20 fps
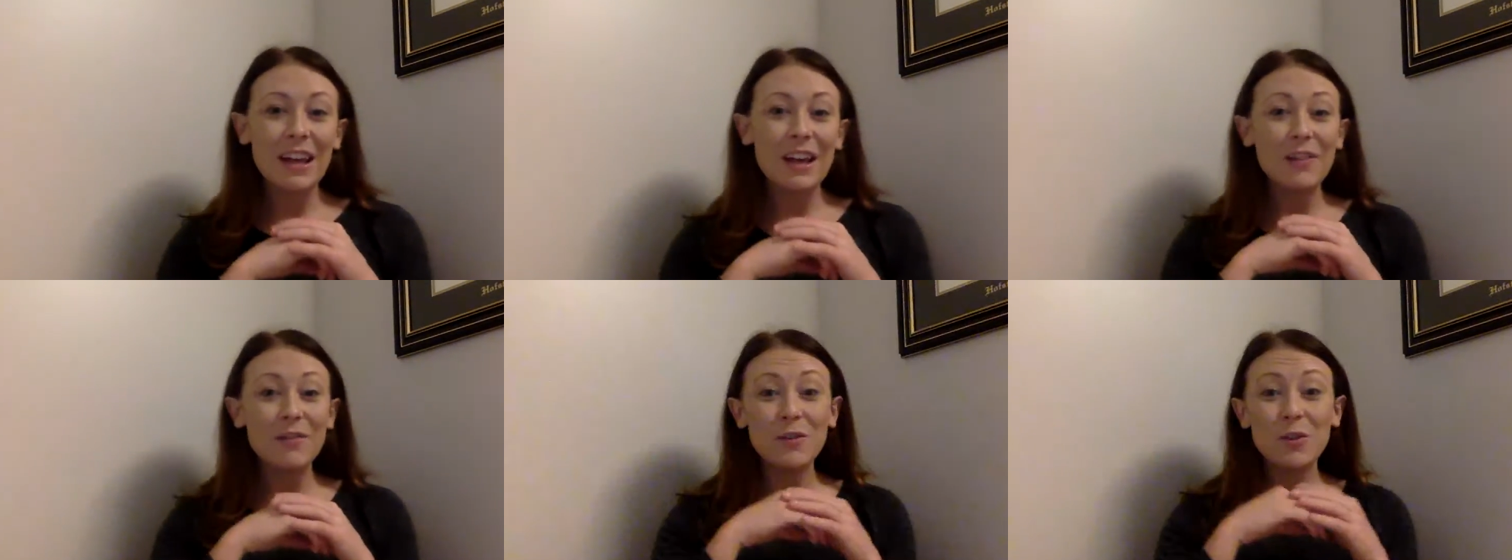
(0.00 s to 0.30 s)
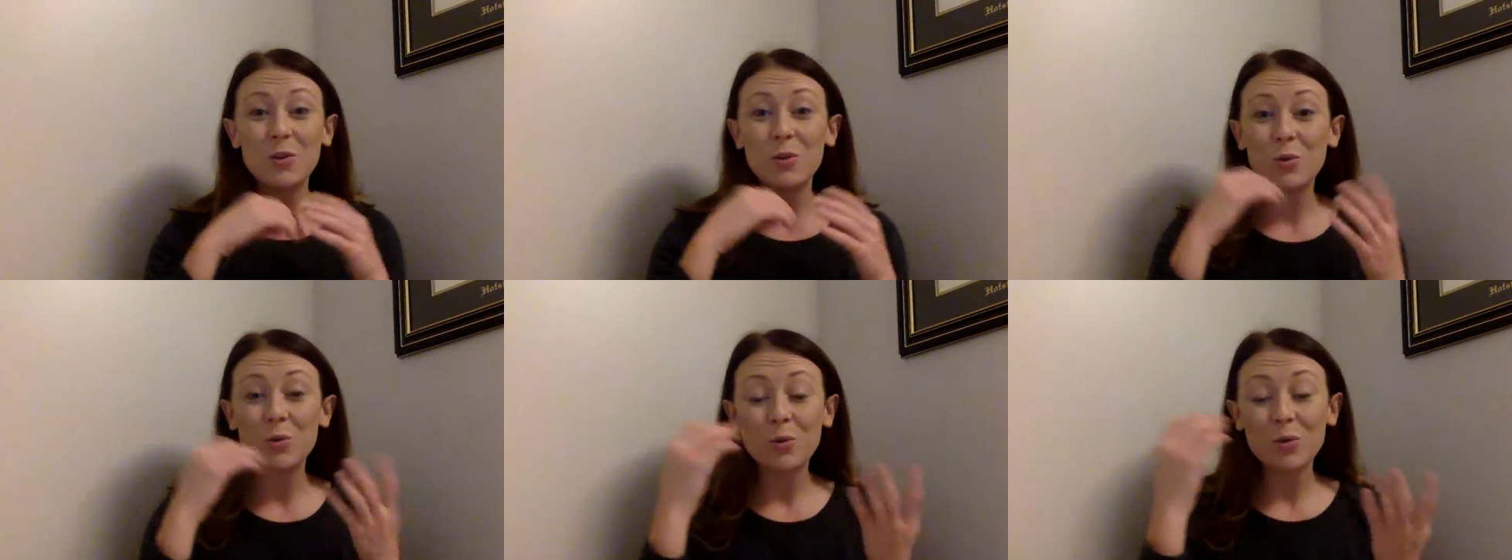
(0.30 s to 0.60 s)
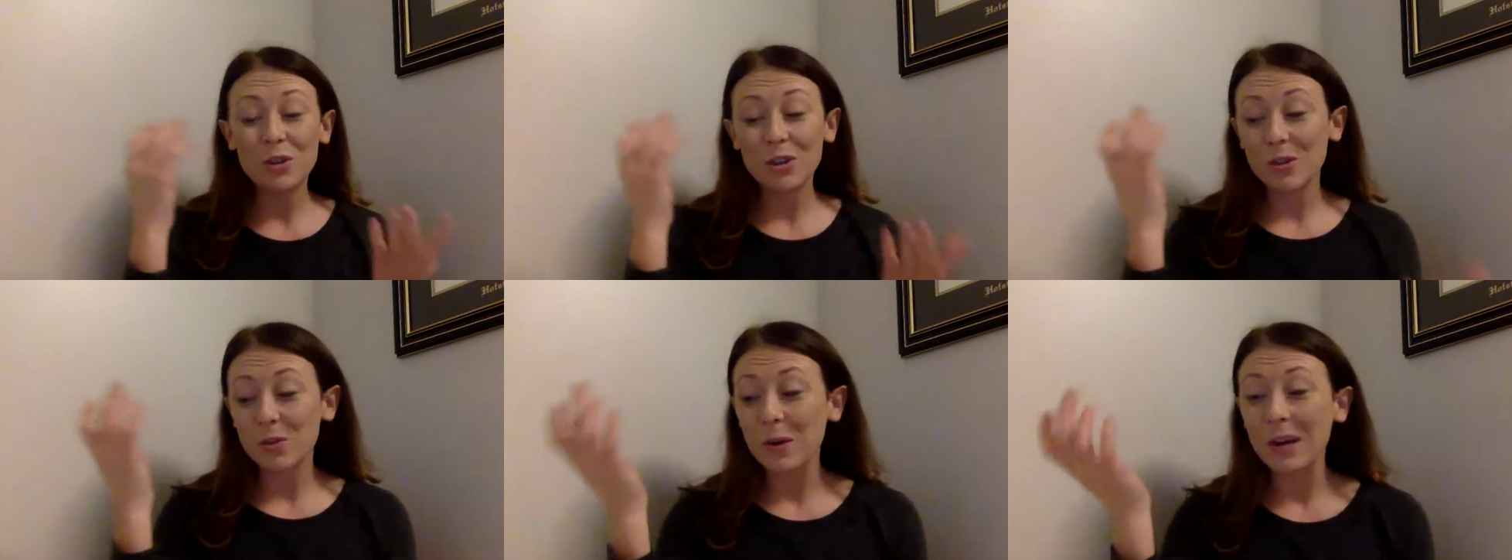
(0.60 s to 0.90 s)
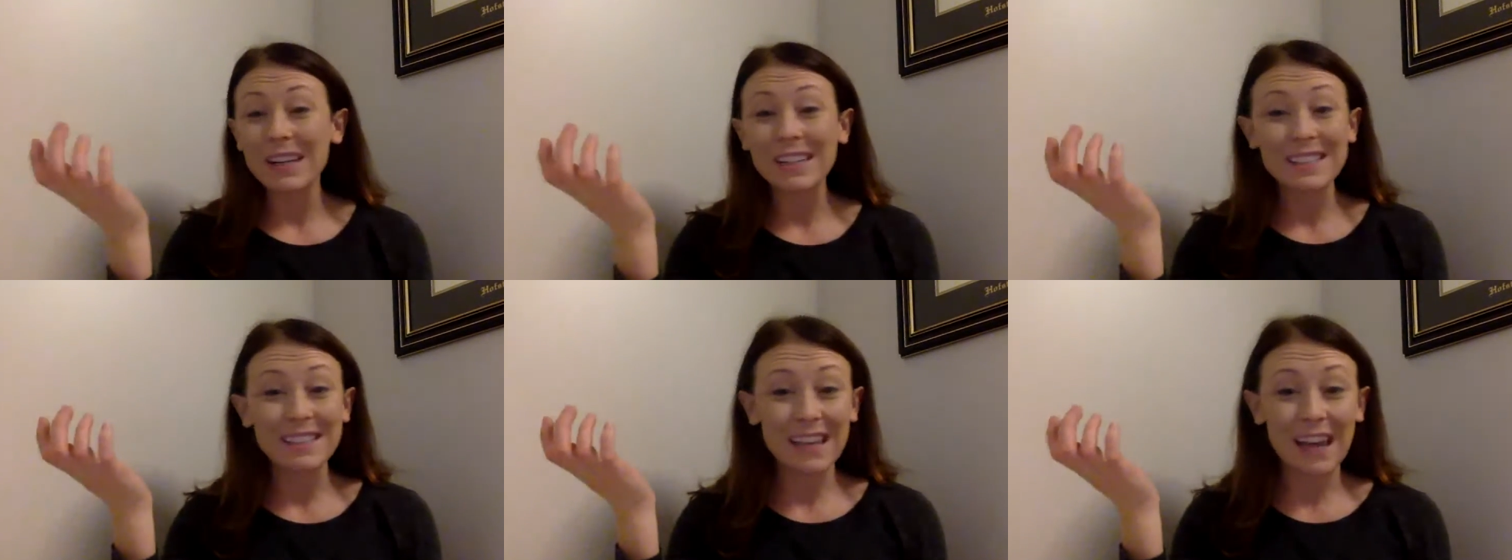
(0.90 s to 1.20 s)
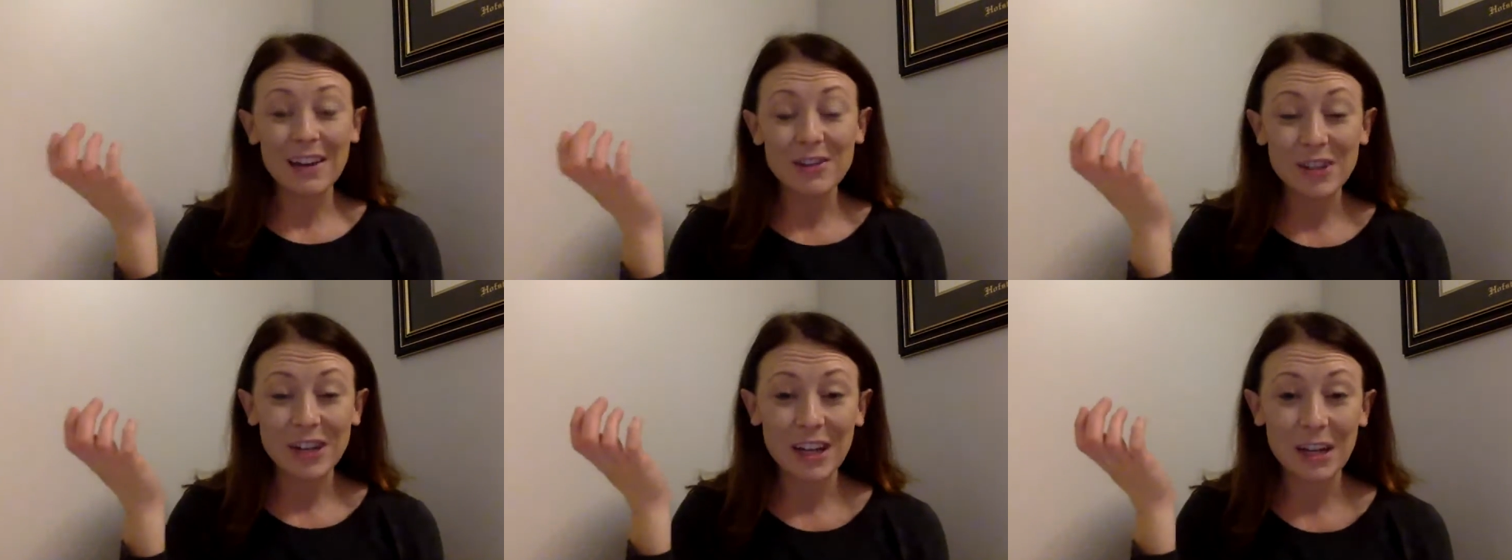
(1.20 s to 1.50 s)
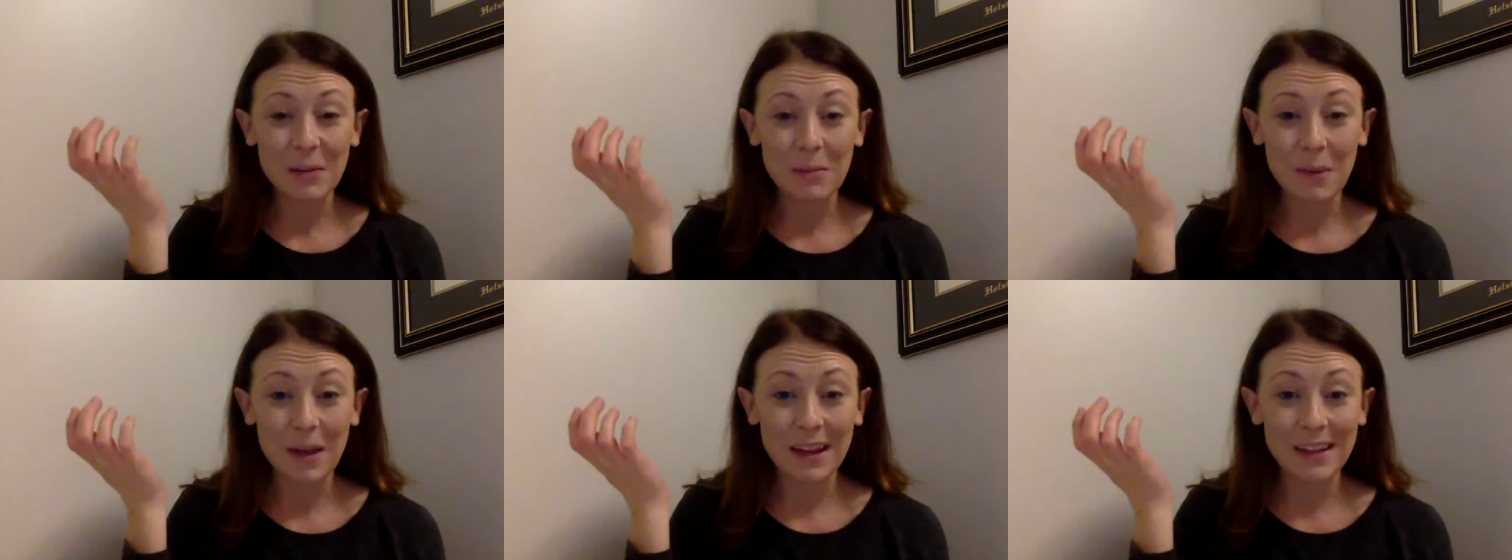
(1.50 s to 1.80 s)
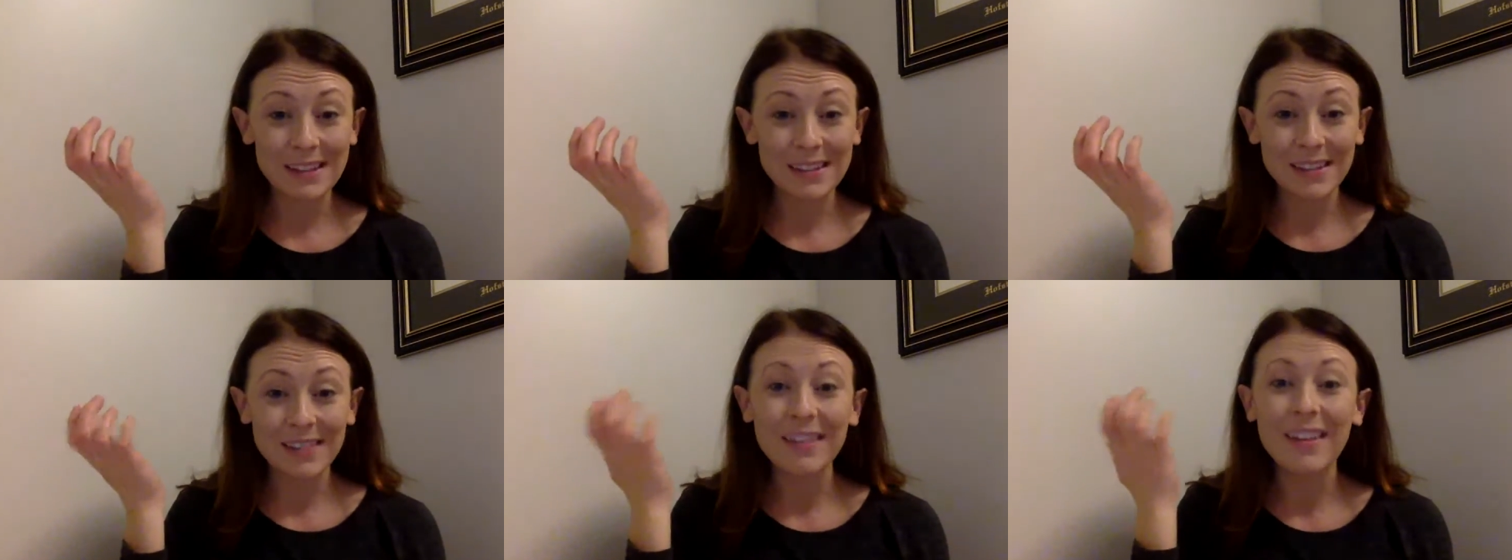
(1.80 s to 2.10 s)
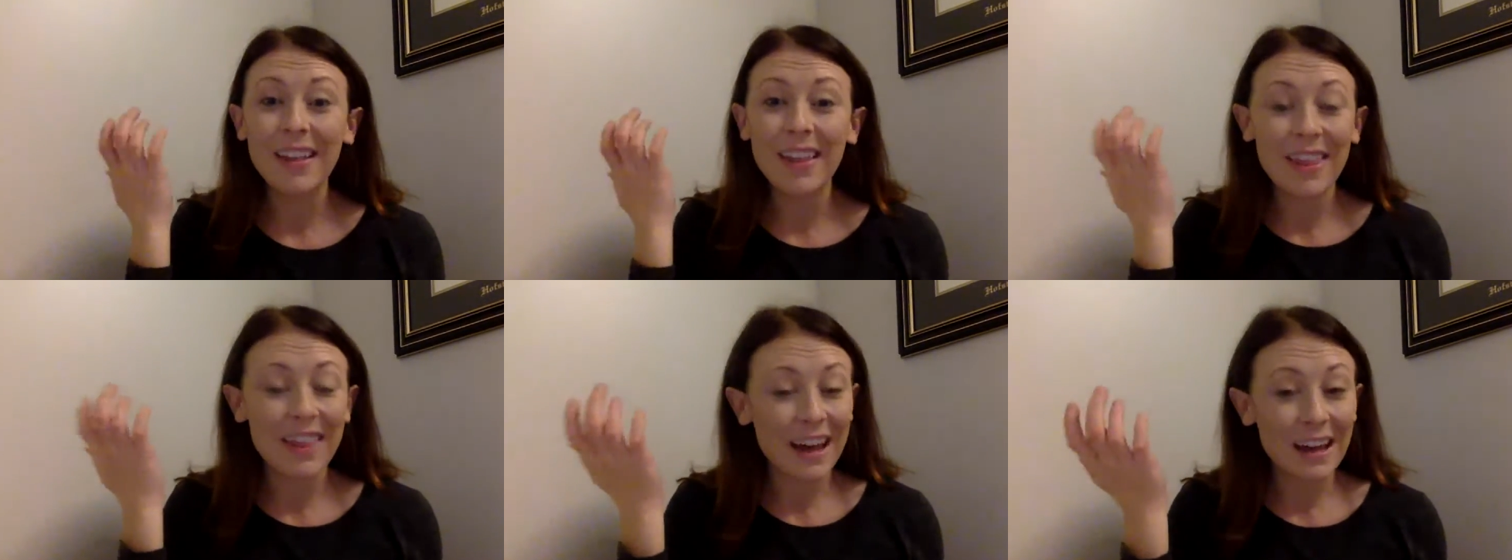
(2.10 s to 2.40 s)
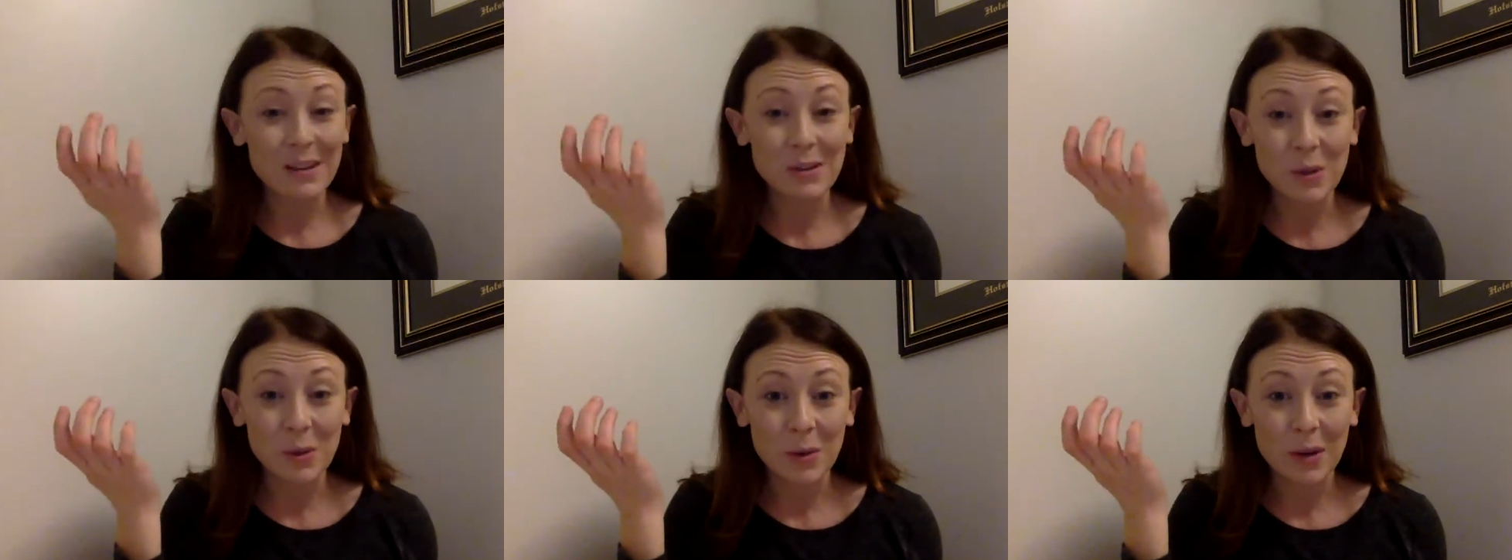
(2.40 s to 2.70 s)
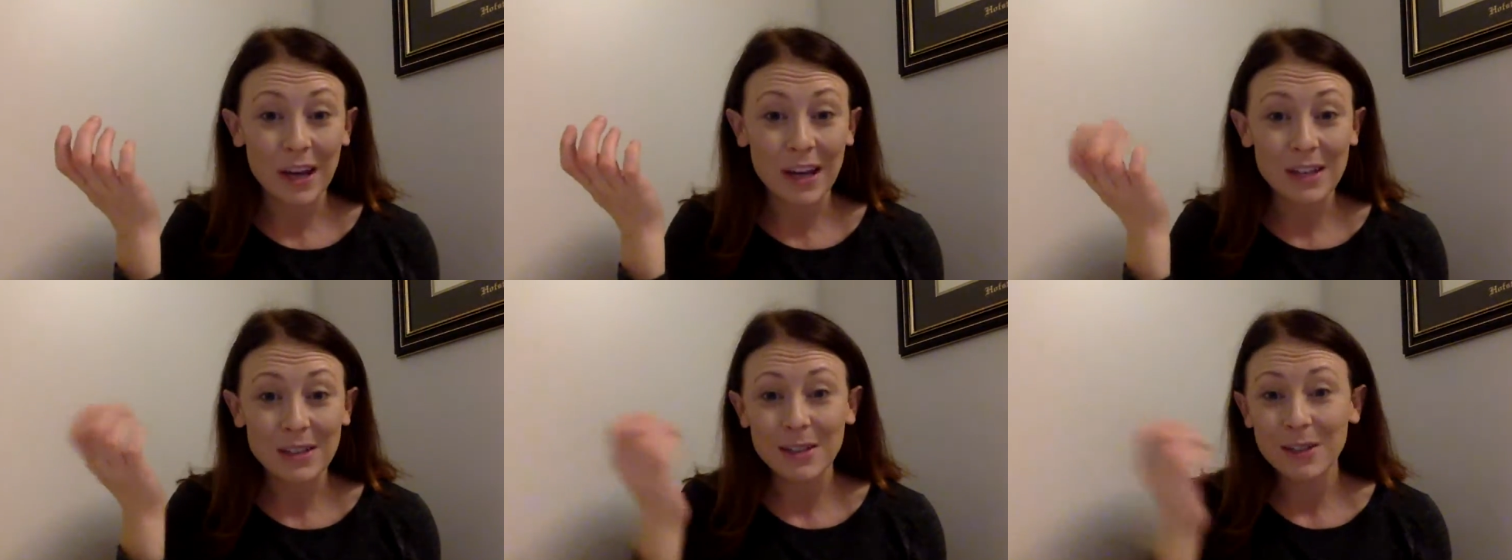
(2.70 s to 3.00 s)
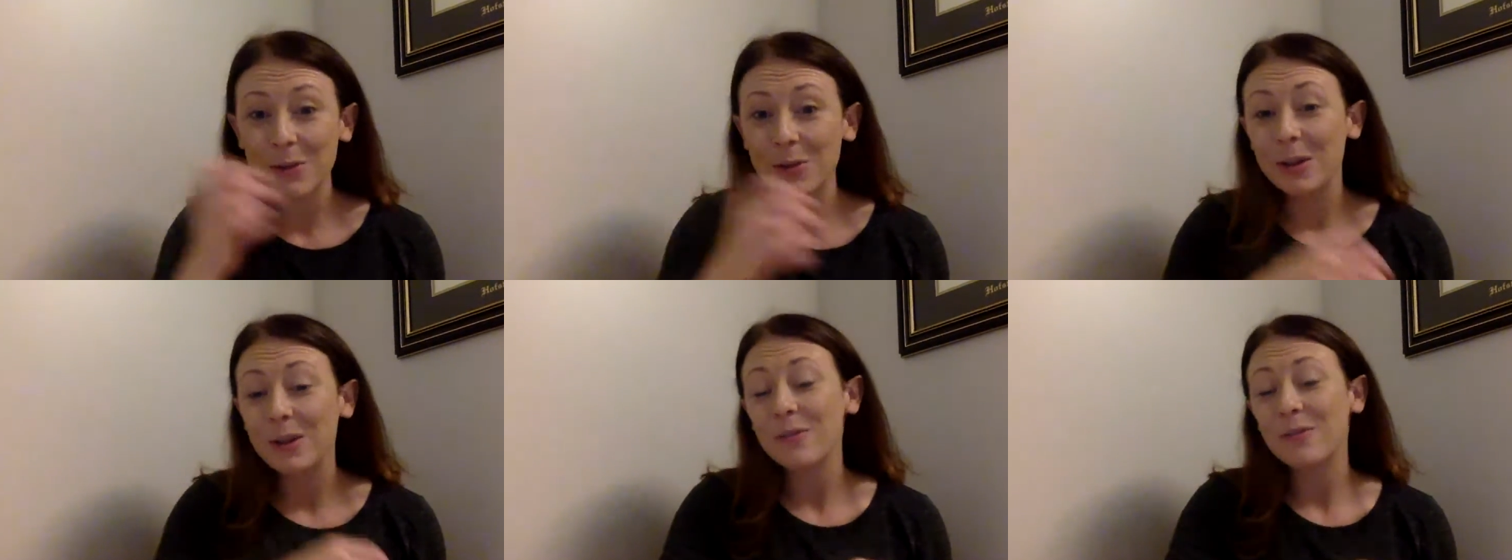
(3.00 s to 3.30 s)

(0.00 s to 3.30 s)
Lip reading: If you just want to sketch it in pencil, that's okay too.